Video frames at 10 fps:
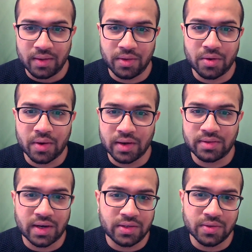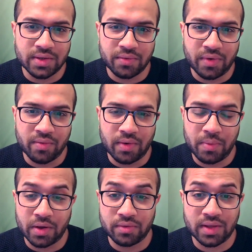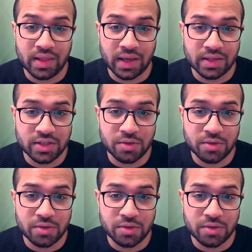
dock and start using the framework because they think it's easy